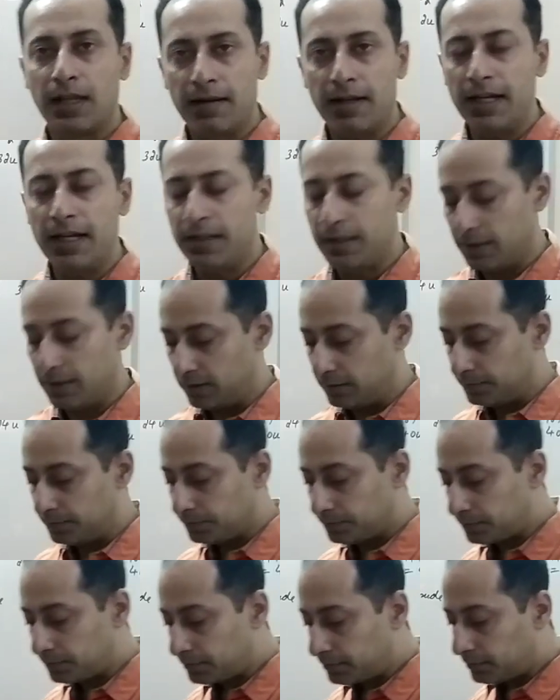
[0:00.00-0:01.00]
Right?
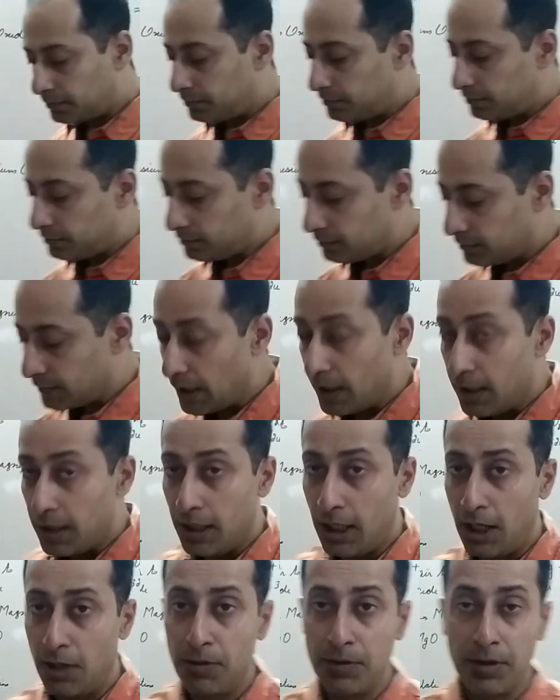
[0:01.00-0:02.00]

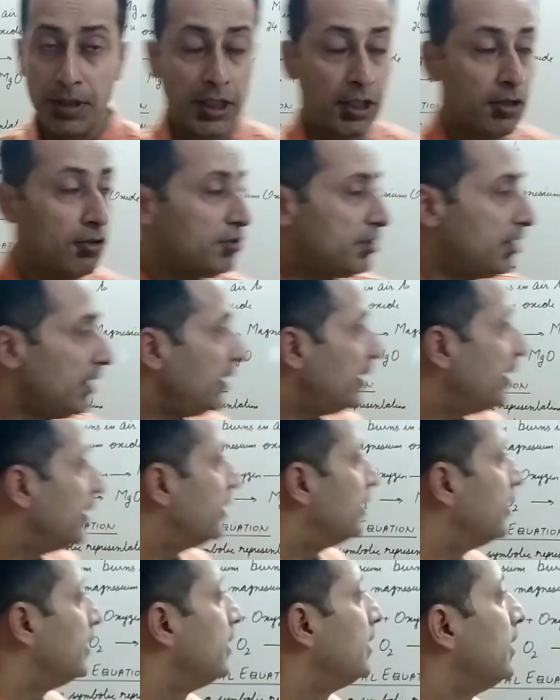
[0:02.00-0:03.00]
Now, you see
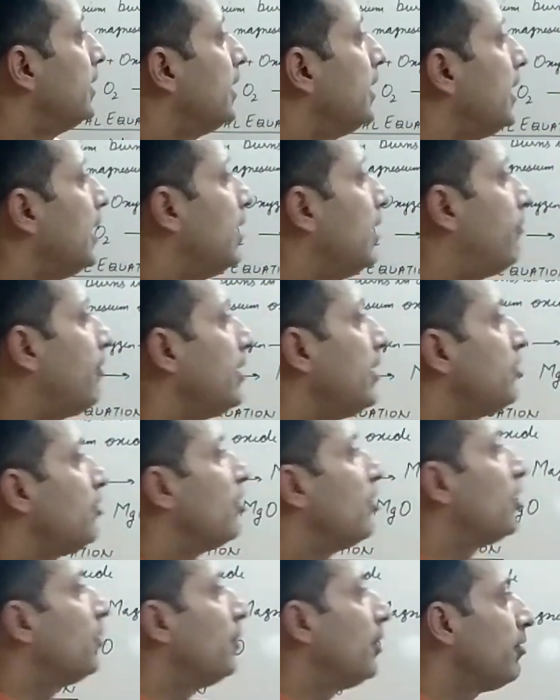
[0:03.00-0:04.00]
here, if I
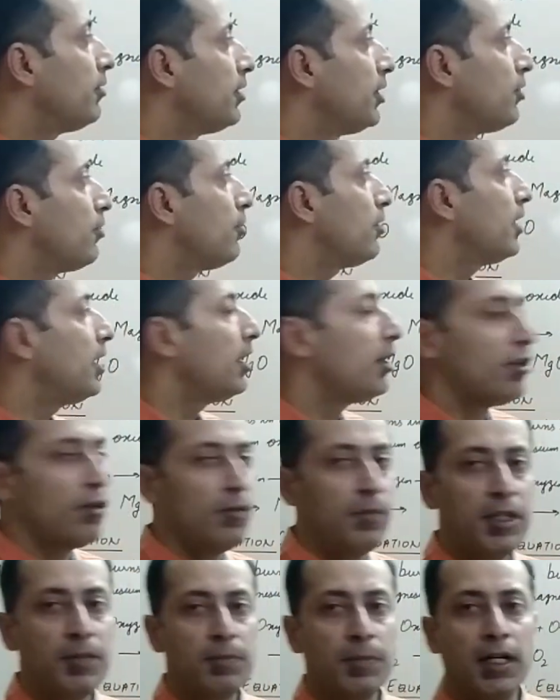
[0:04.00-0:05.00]
talk about the total
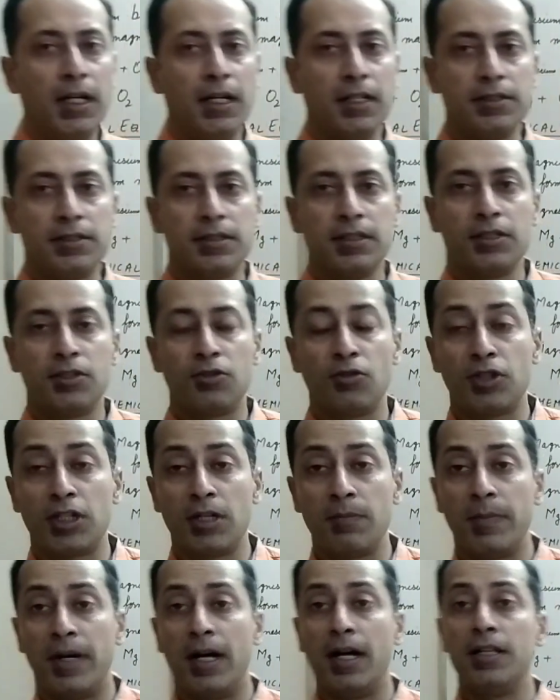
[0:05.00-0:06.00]
atomic mass,
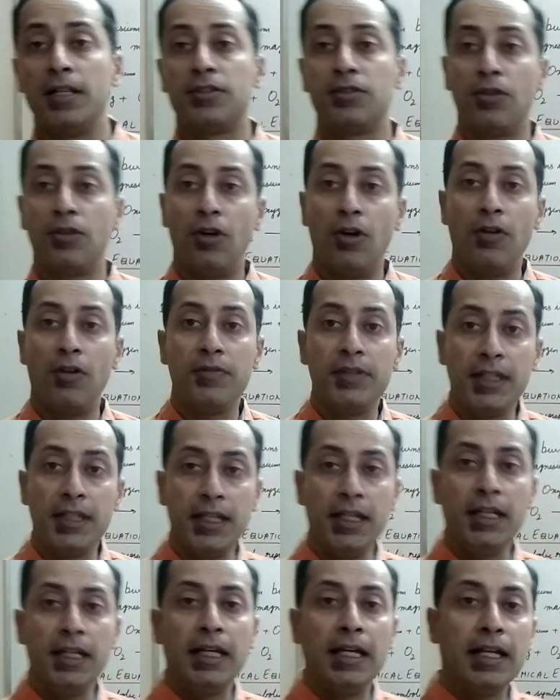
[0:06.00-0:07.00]
total mass of
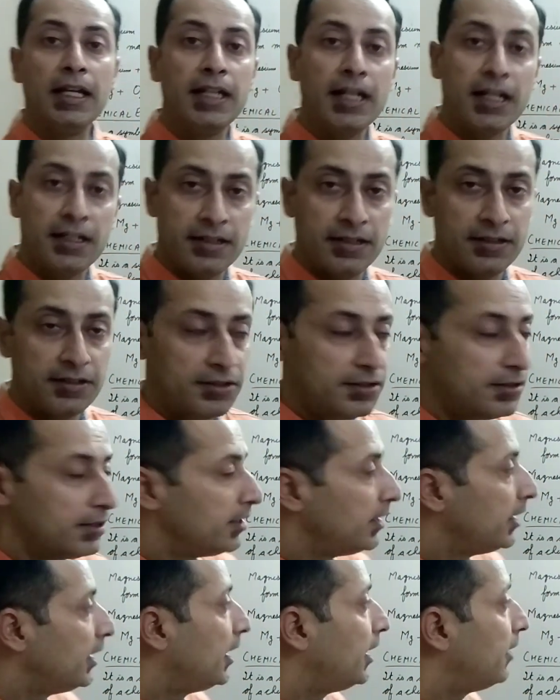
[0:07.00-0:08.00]
the
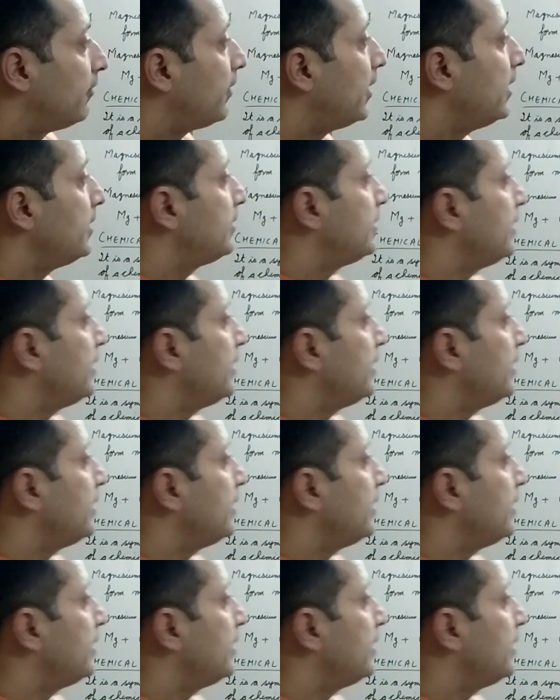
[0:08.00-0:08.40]
reactants, if I